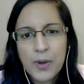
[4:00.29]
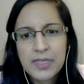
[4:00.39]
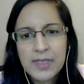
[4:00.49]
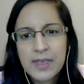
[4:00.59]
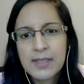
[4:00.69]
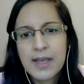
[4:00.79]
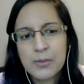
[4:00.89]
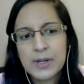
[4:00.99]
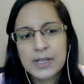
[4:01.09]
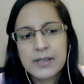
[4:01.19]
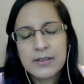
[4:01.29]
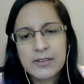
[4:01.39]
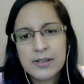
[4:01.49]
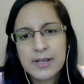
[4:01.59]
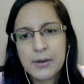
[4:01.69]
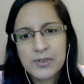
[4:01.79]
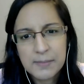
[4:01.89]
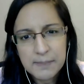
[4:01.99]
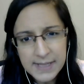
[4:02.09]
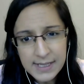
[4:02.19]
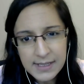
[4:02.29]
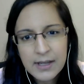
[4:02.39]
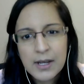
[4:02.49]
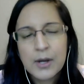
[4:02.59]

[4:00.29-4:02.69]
one thing that really stood out to me